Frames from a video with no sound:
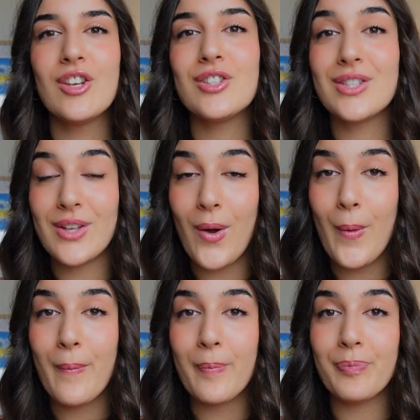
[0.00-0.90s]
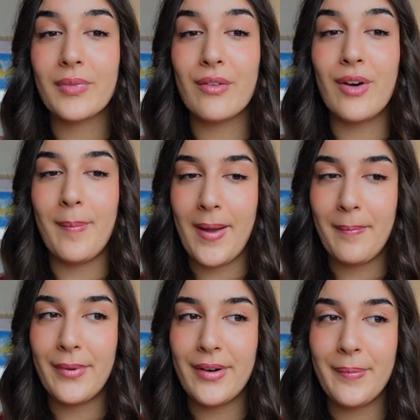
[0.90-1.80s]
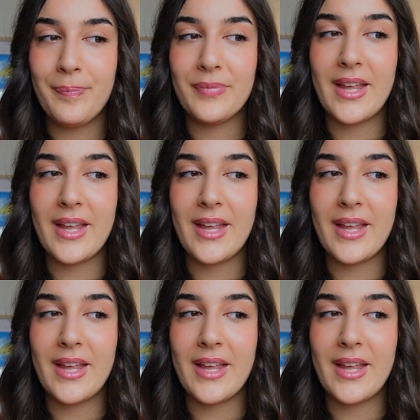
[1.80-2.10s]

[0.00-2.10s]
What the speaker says: So remember